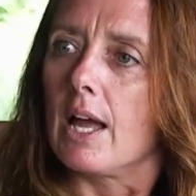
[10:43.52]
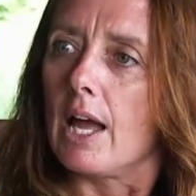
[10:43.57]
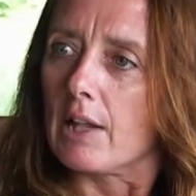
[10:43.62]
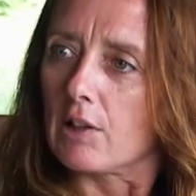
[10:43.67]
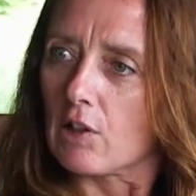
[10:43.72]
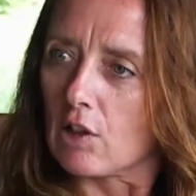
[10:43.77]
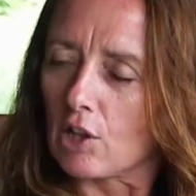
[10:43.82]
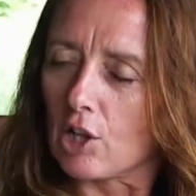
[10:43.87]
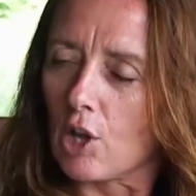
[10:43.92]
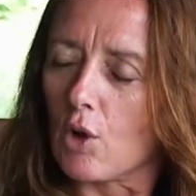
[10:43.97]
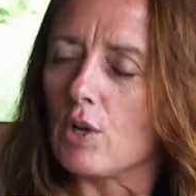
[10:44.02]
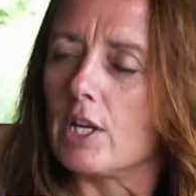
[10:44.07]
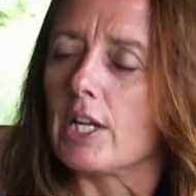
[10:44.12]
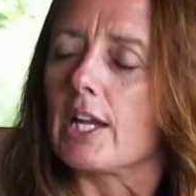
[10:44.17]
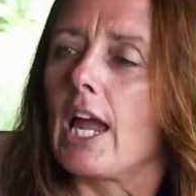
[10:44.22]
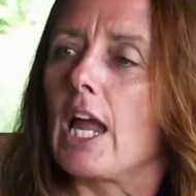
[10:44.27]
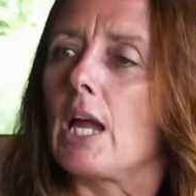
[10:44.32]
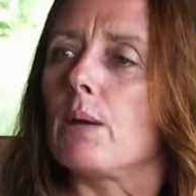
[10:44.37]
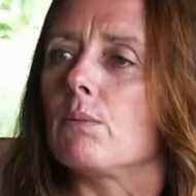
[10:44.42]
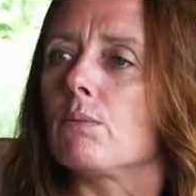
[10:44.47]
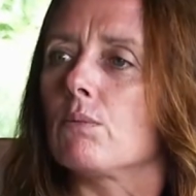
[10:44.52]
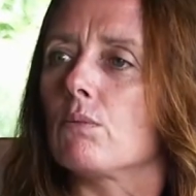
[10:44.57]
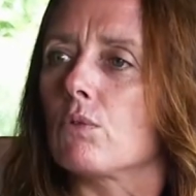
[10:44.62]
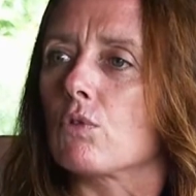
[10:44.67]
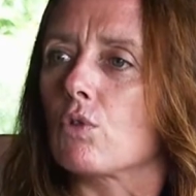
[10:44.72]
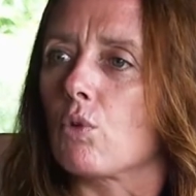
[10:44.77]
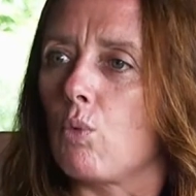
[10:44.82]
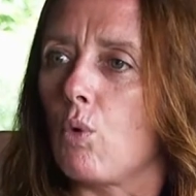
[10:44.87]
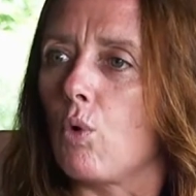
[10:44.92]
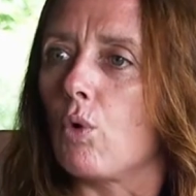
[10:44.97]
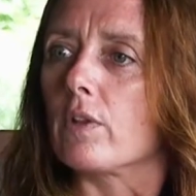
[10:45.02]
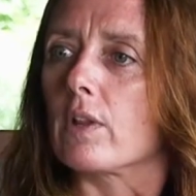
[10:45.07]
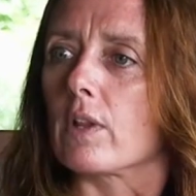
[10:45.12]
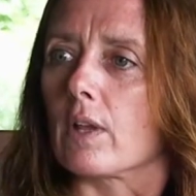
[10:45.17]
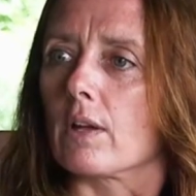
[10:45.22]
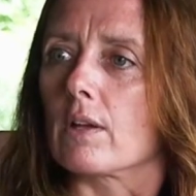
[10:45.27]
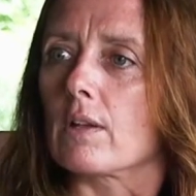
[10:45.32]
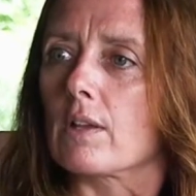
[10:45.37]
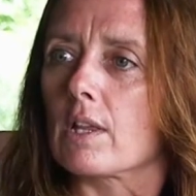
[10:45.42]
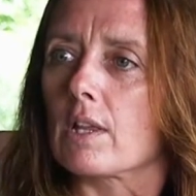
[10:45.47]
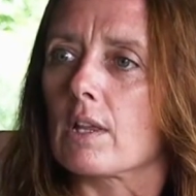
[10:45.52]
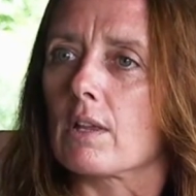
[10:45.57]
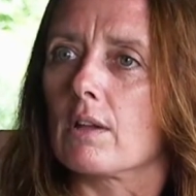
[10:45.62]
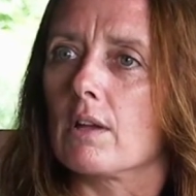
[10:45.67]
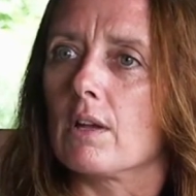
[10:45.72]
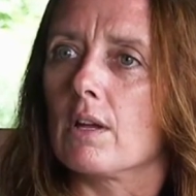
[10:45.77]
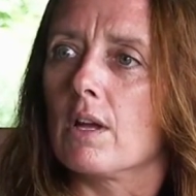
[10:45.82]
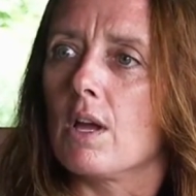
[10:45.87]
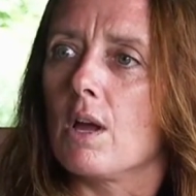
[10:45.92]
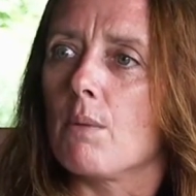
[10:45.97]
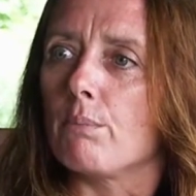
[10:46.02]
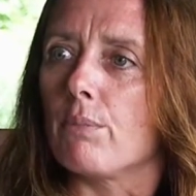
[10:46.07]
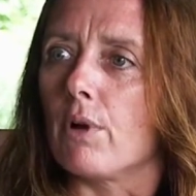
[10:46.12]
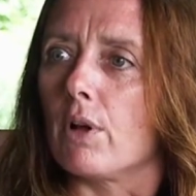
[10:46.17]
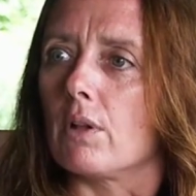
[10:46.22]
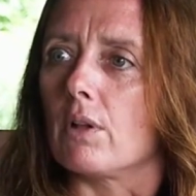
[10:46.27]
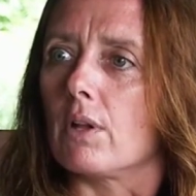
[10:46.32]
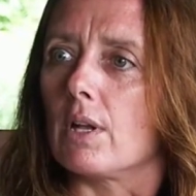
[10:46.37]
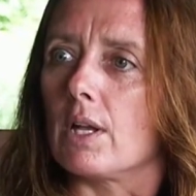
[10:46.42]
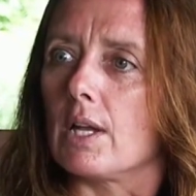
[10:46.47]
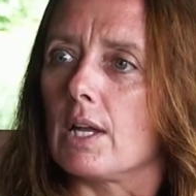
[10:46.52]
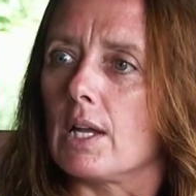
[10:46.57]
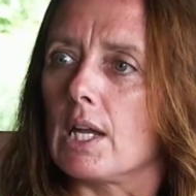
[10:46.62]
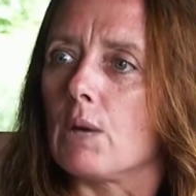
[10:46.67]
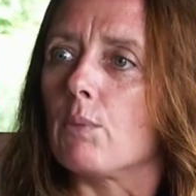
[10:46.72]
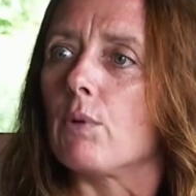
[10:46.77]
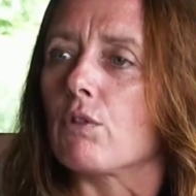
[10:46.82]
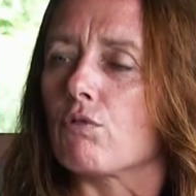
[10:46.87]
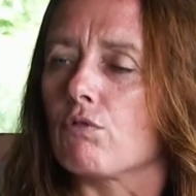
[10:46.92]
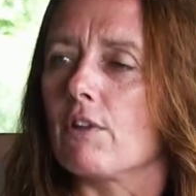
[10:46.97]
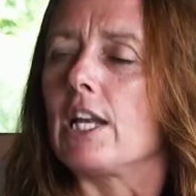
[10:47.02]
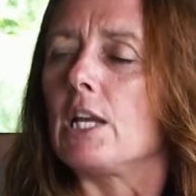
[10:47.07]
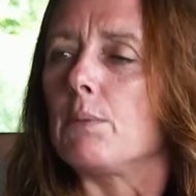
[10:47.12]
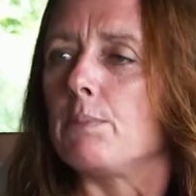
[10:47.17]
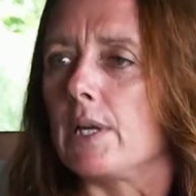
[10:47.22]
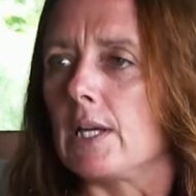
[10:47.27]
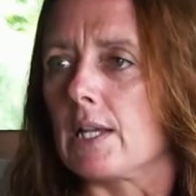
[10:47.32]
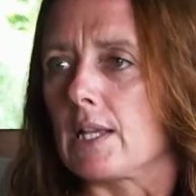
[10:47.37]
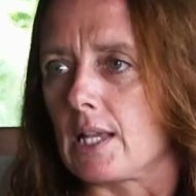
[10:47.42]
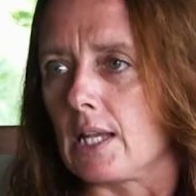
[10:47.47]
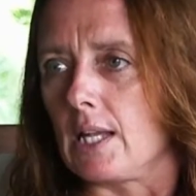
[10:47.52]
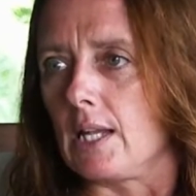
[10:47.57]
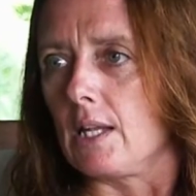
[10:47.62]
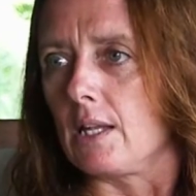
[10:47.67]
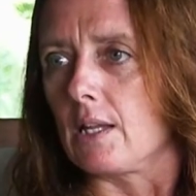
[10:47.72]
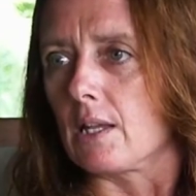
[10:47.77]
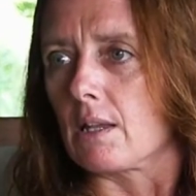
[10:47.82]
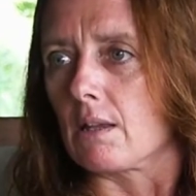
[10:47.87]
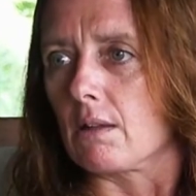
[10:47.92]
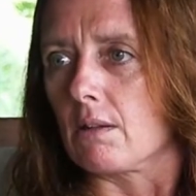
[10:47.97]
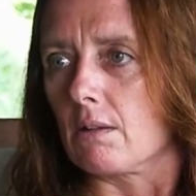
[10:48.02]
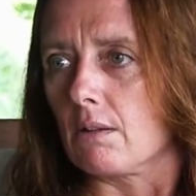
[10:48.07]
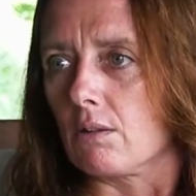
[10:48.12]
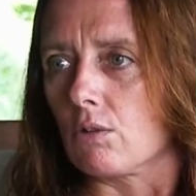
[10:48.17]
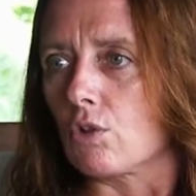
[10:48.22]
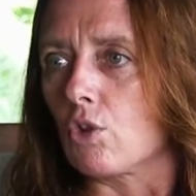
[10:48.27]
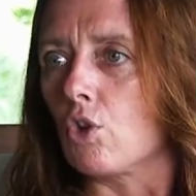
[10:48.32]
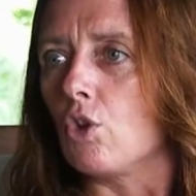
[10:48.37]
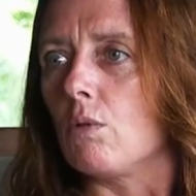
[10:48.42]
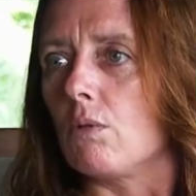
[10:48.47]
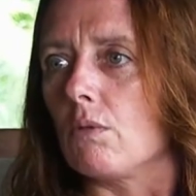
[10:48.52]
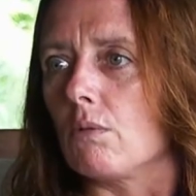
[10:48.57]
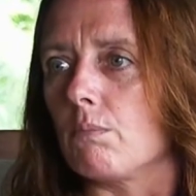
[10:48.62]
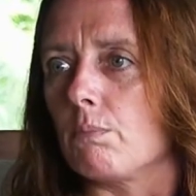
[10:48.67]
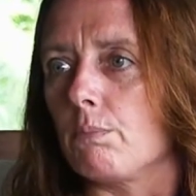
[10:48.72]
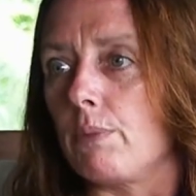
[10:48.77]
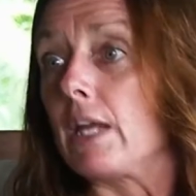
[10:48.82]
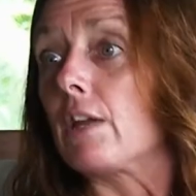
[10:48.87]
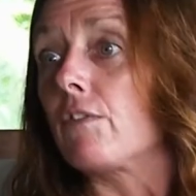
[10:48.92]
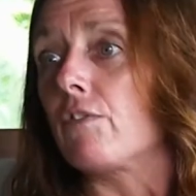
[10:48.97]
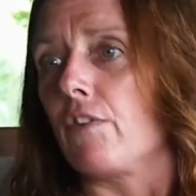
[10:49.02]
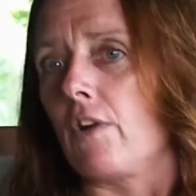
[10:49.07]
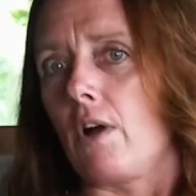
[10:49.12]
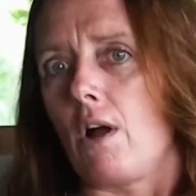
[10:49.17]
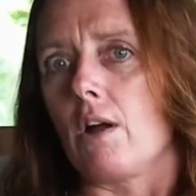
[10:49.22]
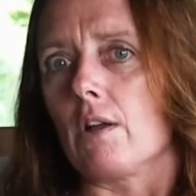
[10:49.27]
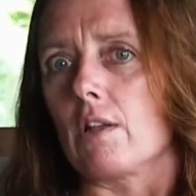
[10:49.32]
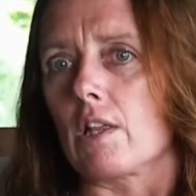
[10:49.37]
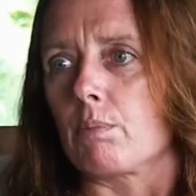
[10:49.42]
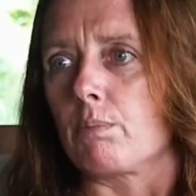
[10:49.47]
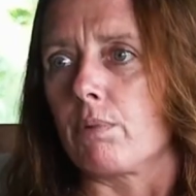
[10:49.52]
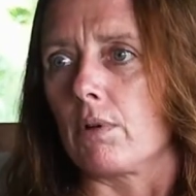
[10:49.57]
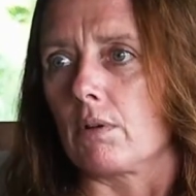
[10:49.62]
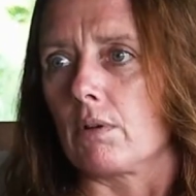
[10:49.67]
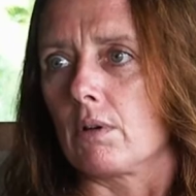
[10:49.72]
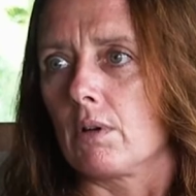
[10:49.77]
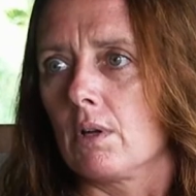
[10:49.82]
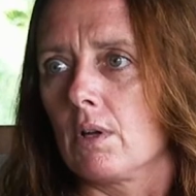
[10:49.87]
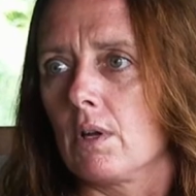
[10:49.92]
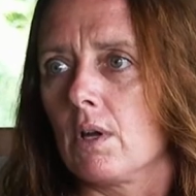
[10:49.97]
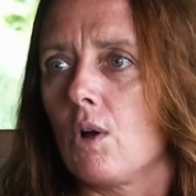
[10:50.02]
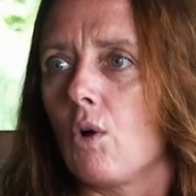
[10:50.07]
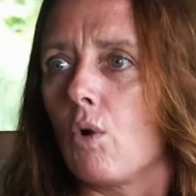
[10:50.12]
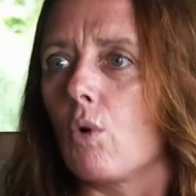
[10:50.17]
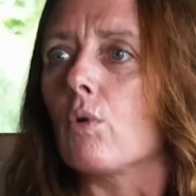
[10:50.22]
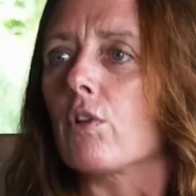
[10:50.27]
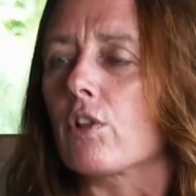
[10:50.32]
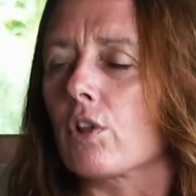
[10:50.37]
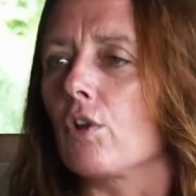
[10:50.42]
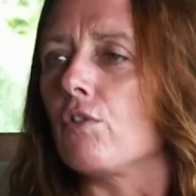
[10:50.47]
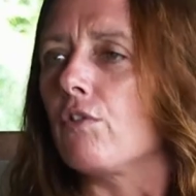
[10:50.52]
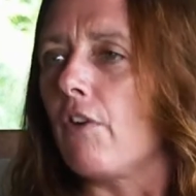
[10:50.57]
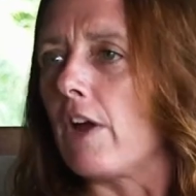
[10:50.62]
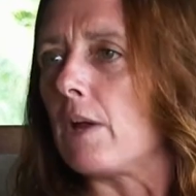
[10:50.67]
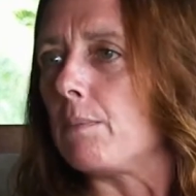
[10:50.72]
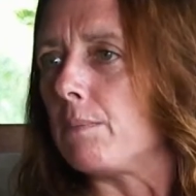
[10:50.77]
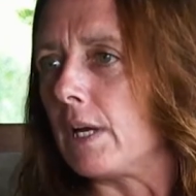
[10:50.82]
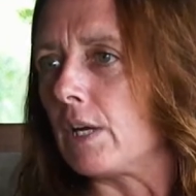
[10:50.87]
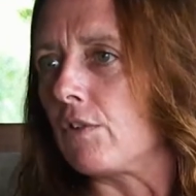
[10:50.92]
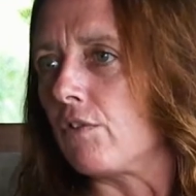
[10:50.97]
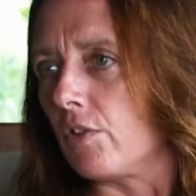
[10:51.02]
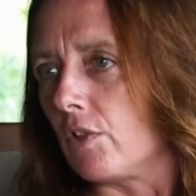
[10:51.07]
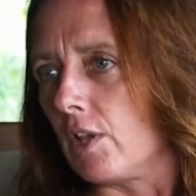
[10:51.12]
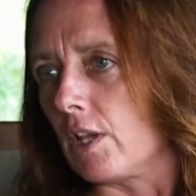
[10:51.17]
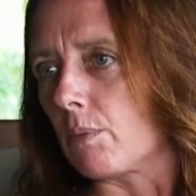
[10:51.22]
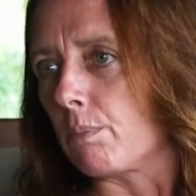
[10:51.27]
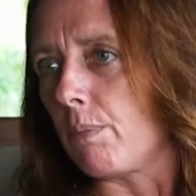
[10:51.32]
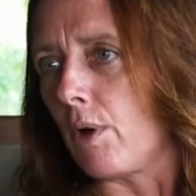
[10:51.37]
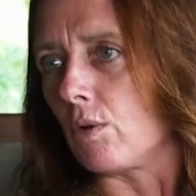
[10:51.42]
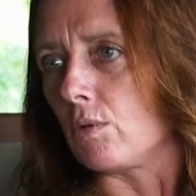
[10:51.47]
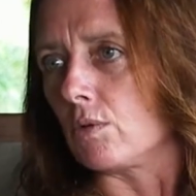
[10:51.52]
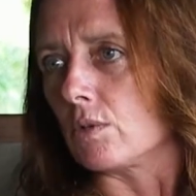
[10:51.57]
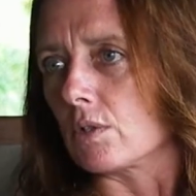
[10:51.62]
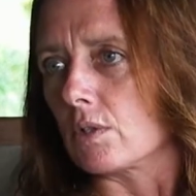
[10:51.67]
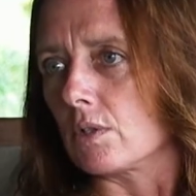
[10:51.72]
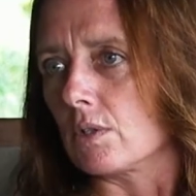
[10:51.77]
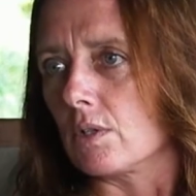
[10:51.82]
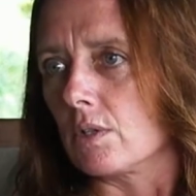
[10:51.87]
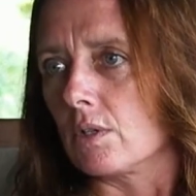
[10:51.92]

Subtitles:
and slowly came towards us. But it was really big seas, too big for us, but also very big for this boat.